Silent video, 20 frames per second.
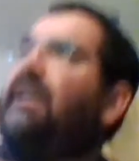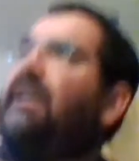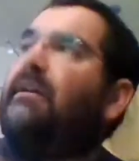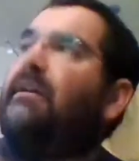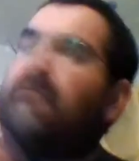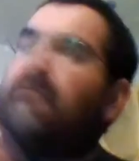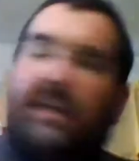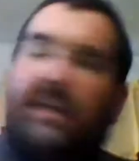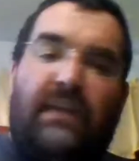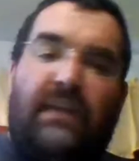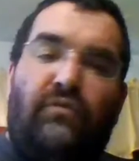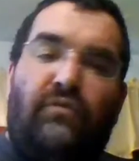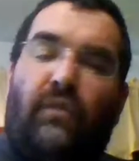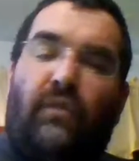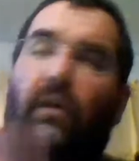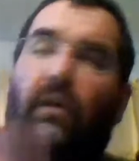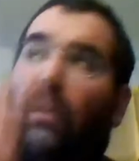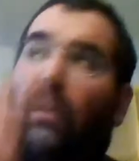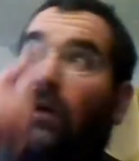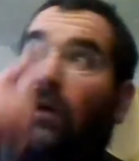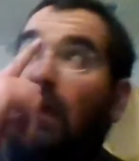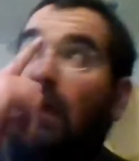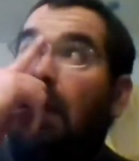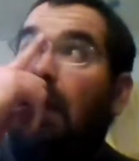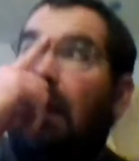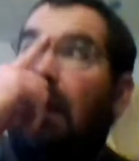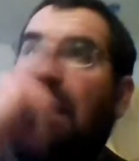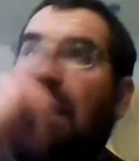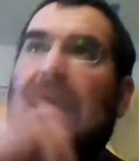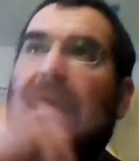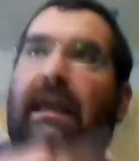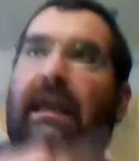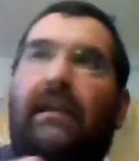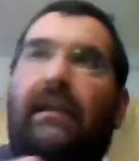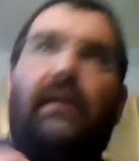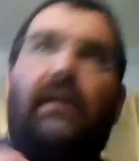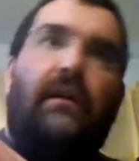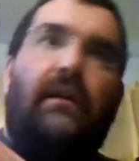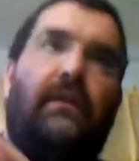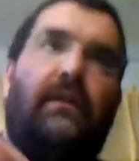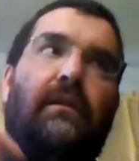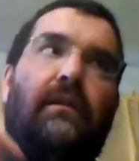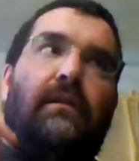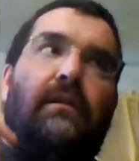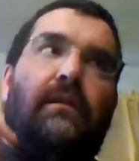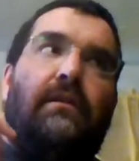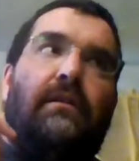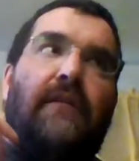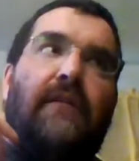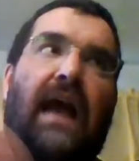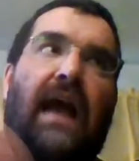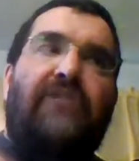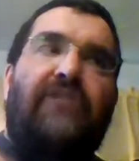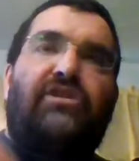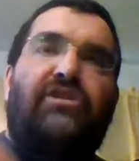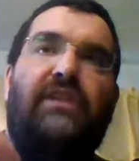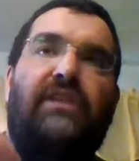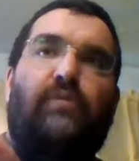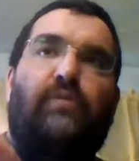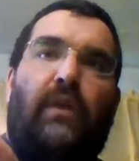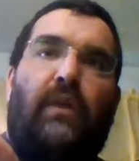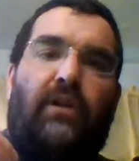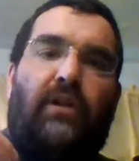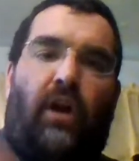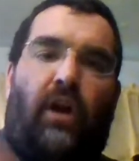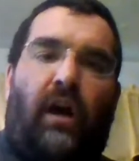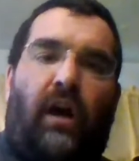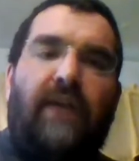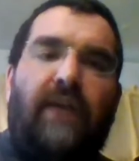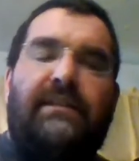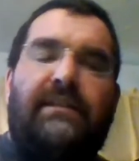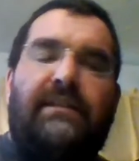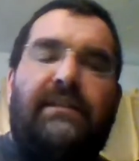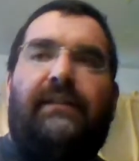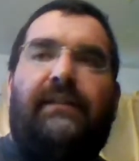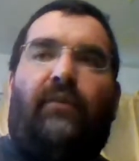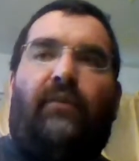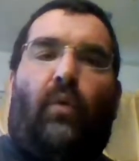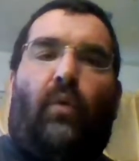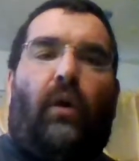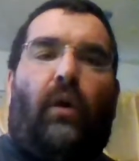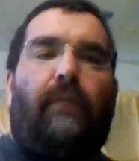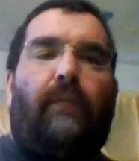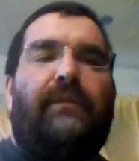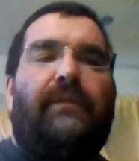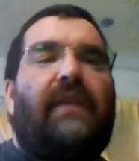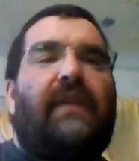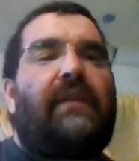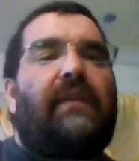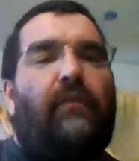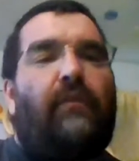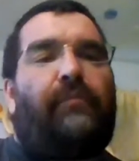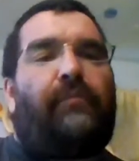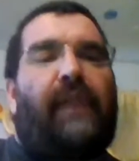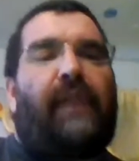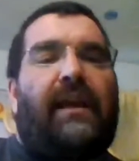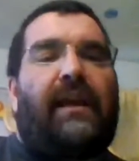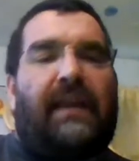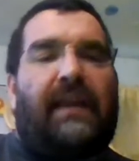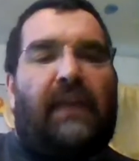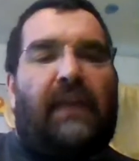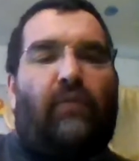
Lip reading: a key role in not just what caused the Civil War, but then they will play a key